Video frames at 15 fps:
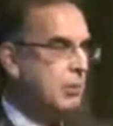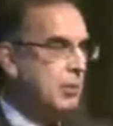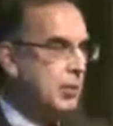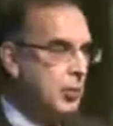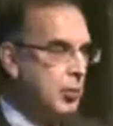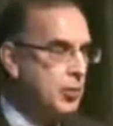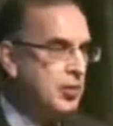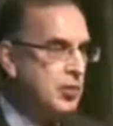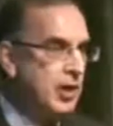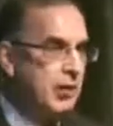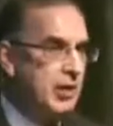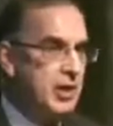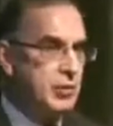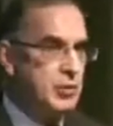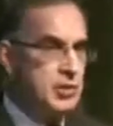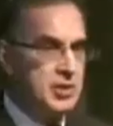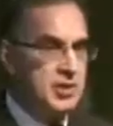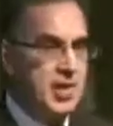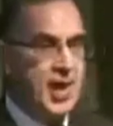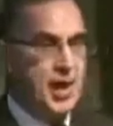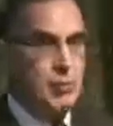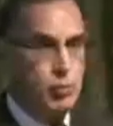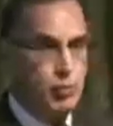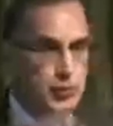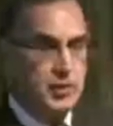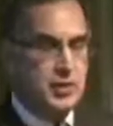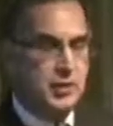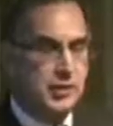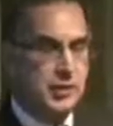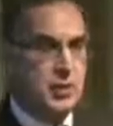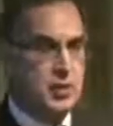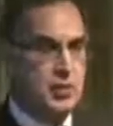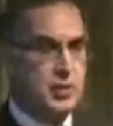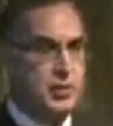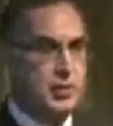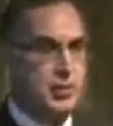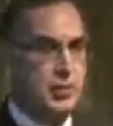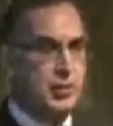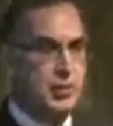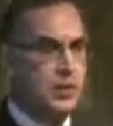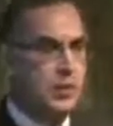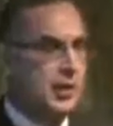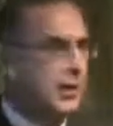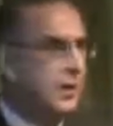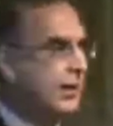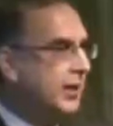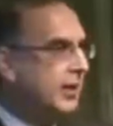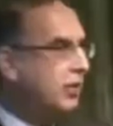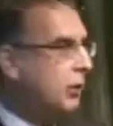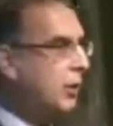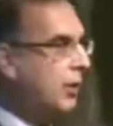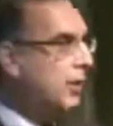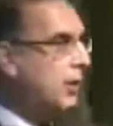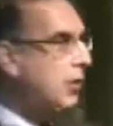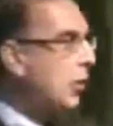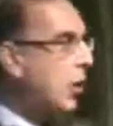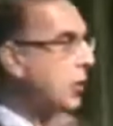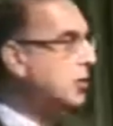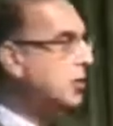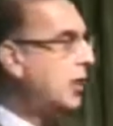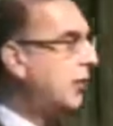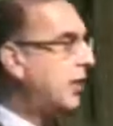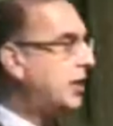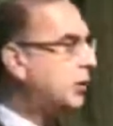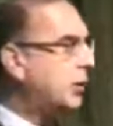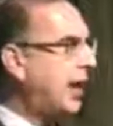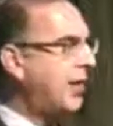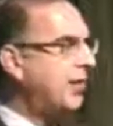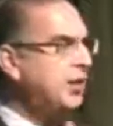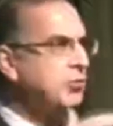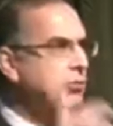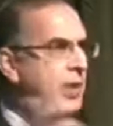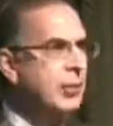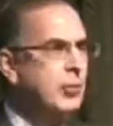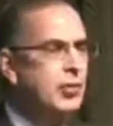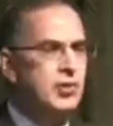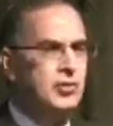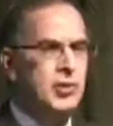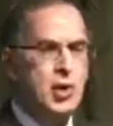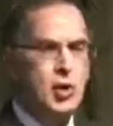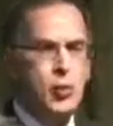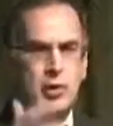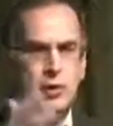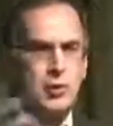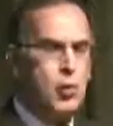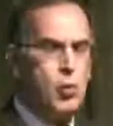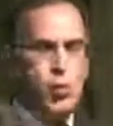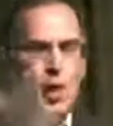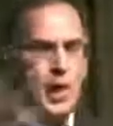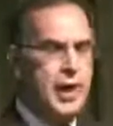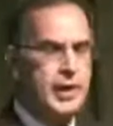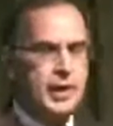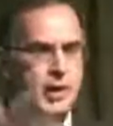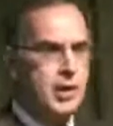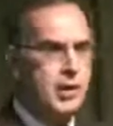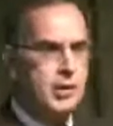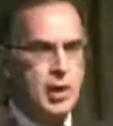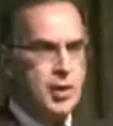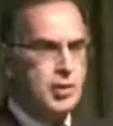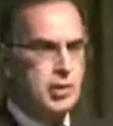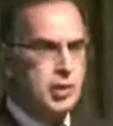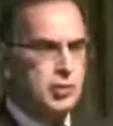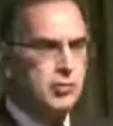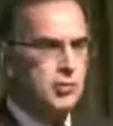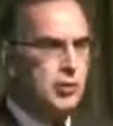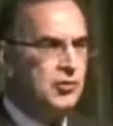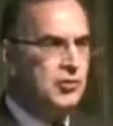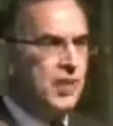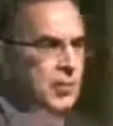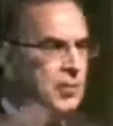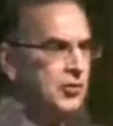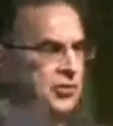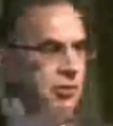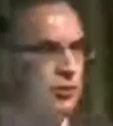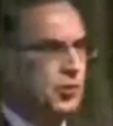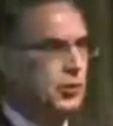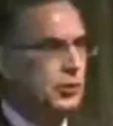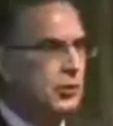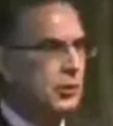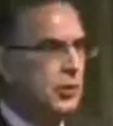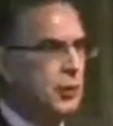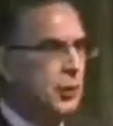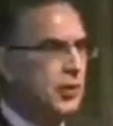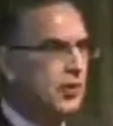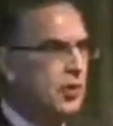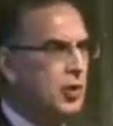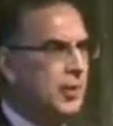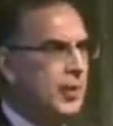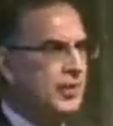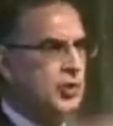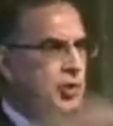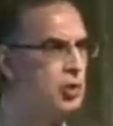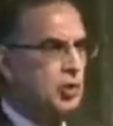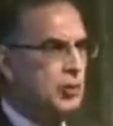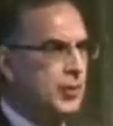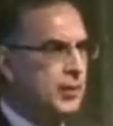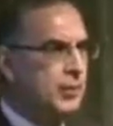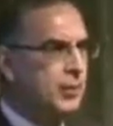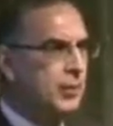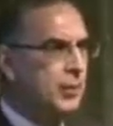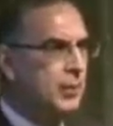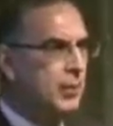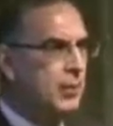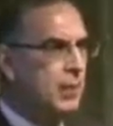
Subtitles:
The boomer generation, which has now moved into leadership in the community, is part of the heroic generation. We have these memories. We don't know why younger Jews don't stand up and salute when we talk about the Jewish people.